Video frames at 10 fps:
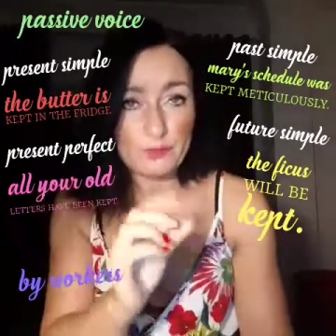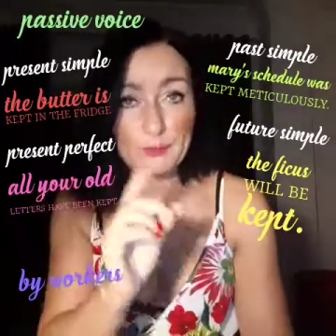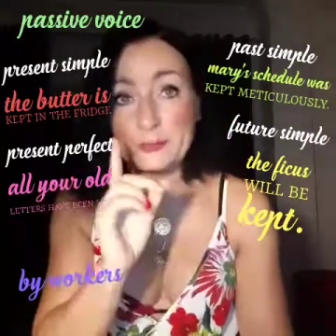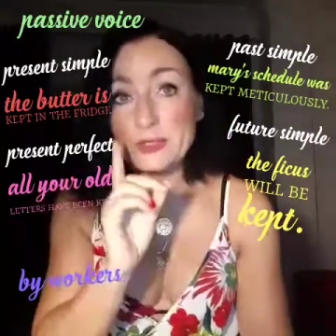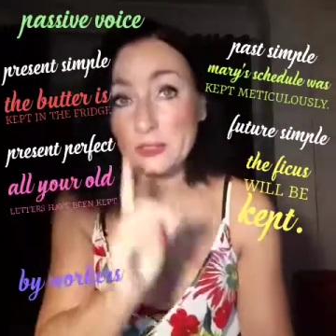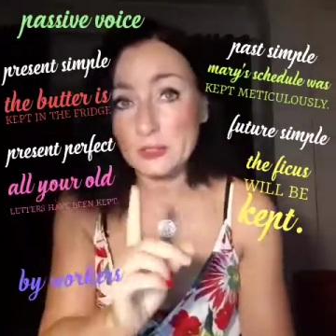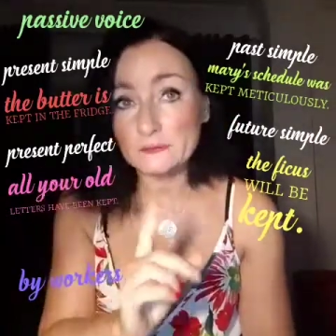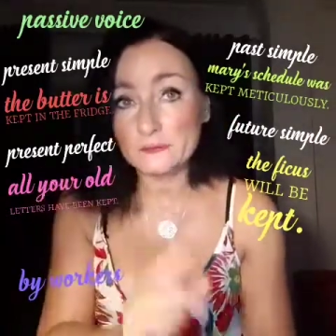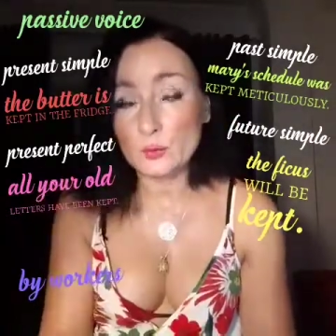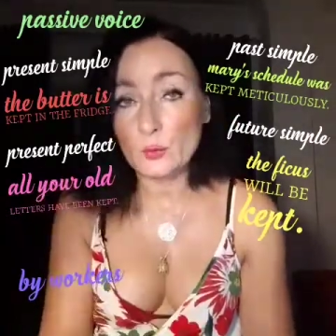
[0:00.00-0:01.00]
But be
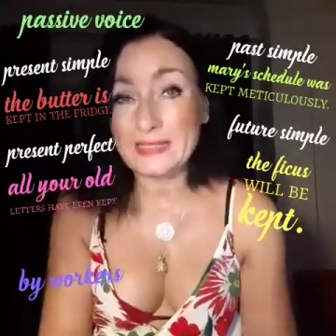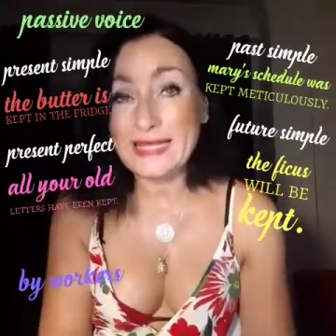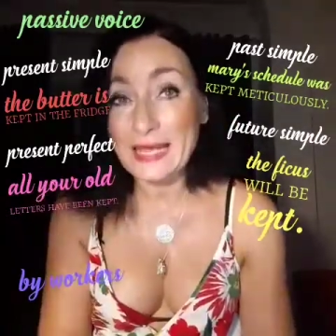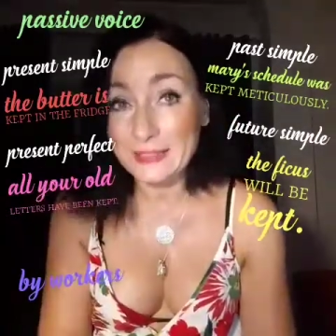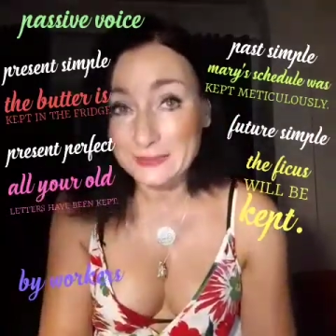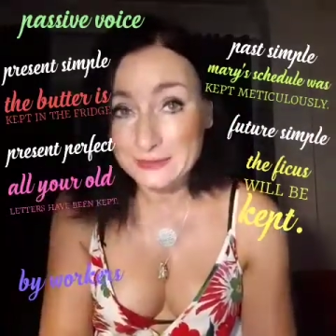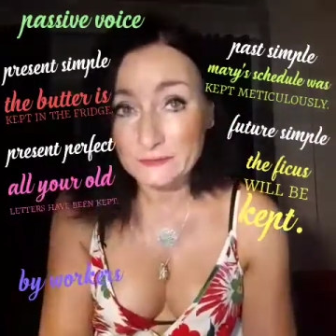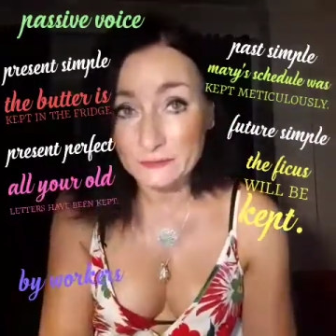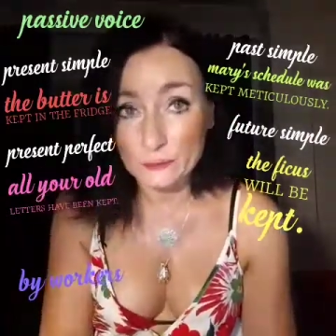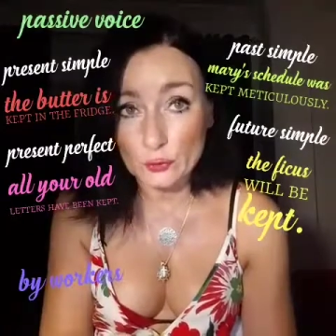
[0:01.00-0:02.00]
careful, in
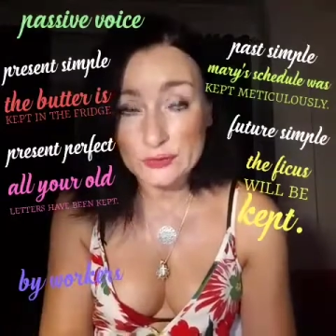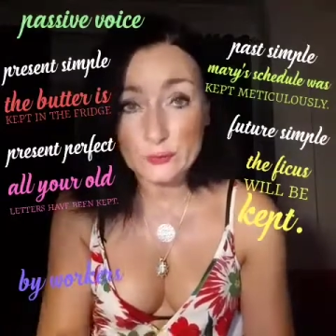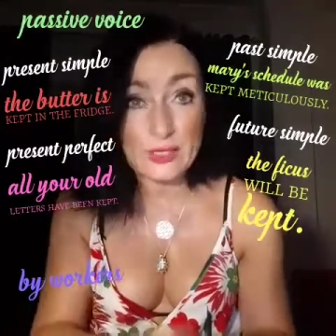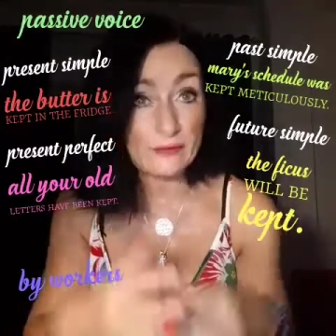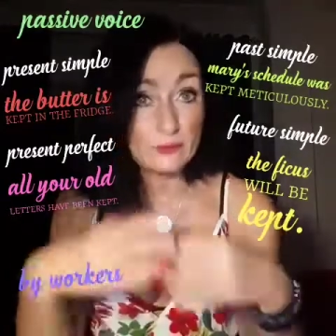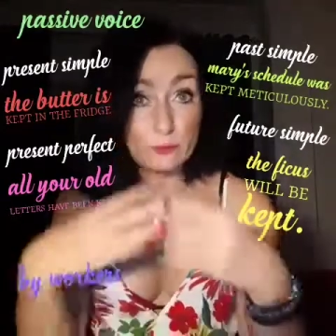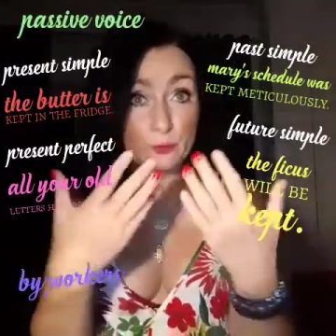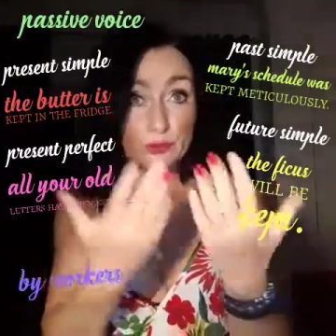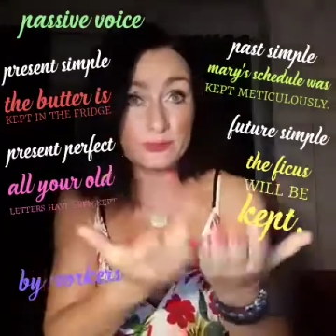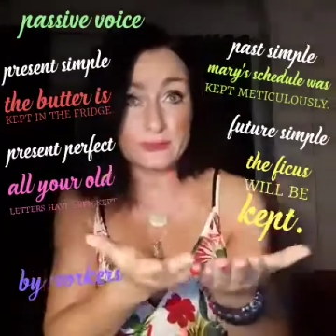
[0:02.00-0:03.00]
active voice, we have to
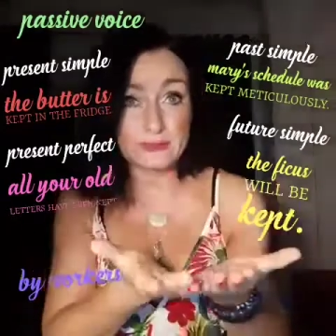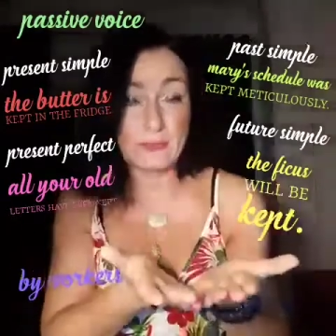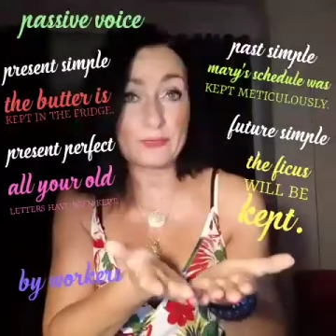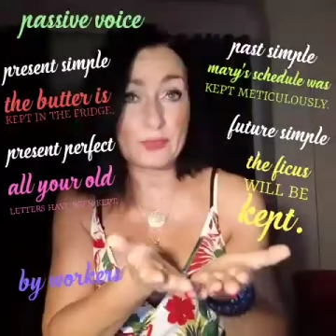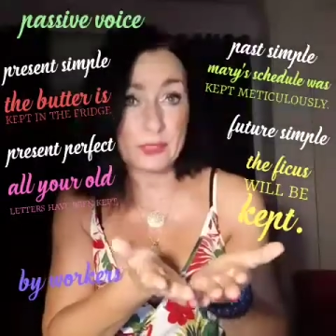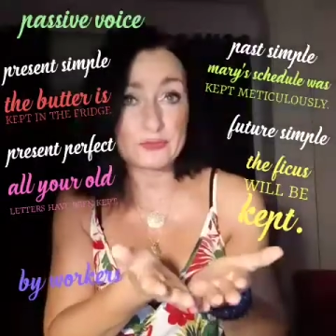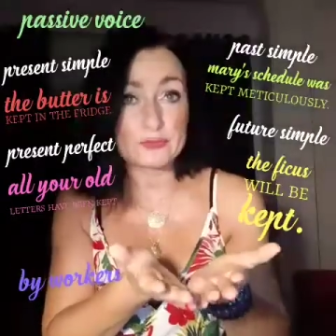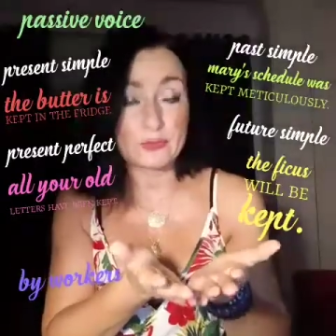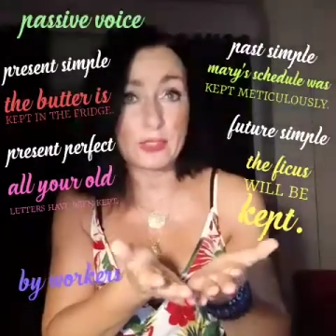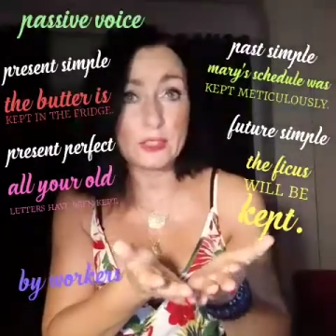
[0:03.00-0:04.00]
put there something
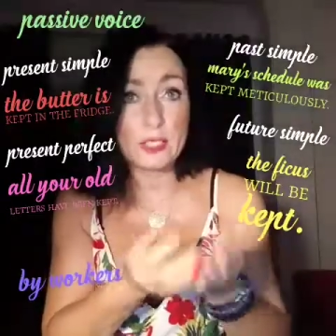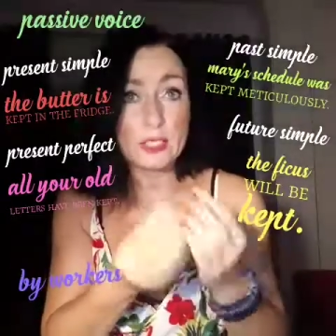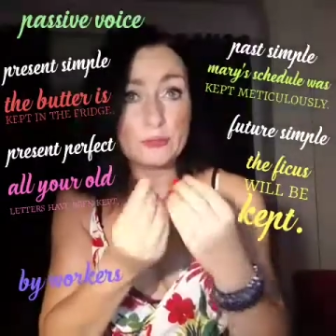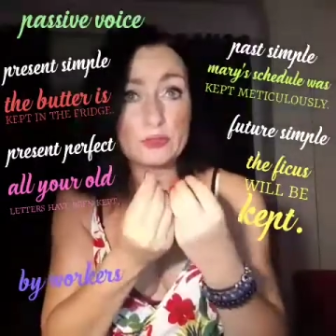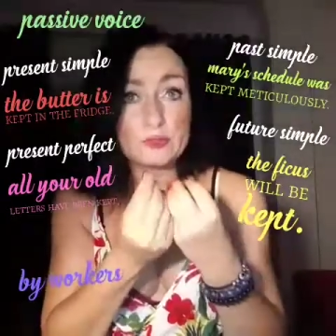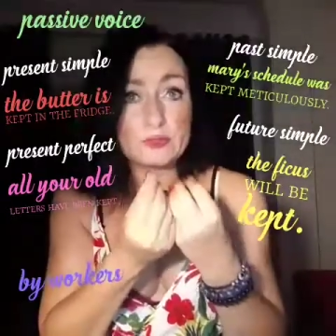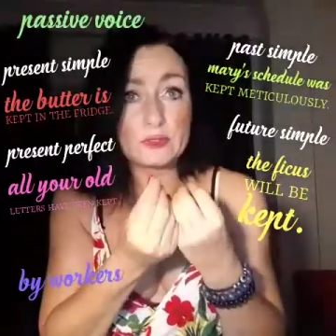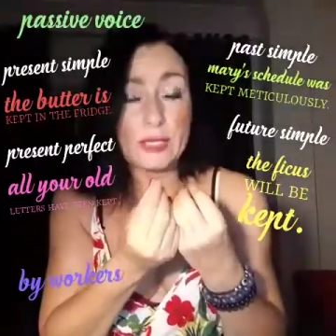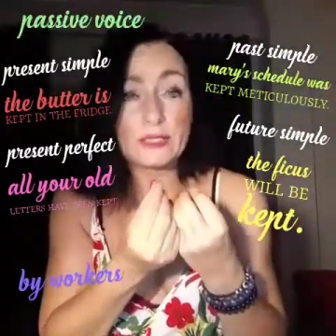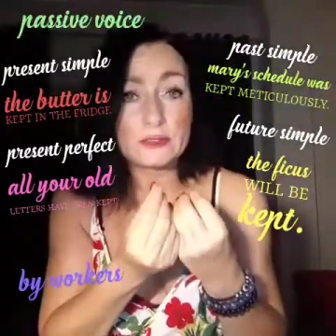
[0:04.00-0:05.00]
extra, because
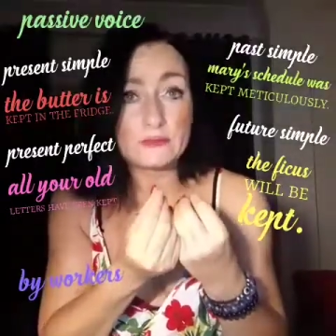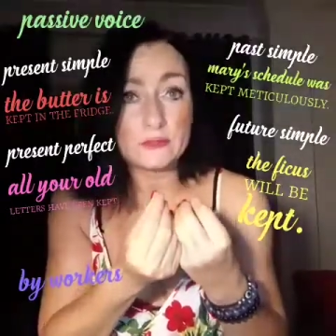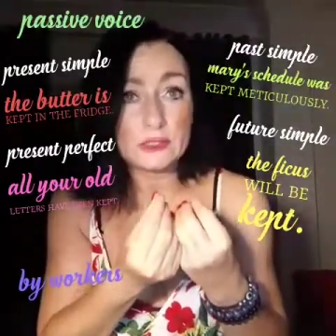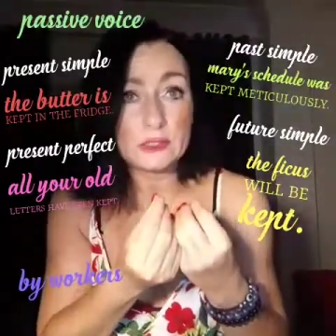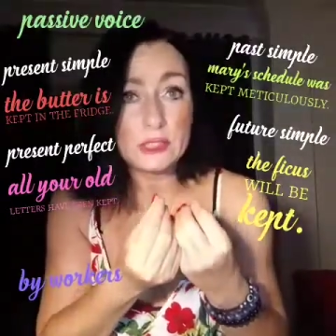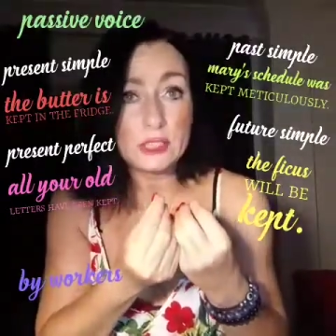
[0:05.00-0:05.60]
actively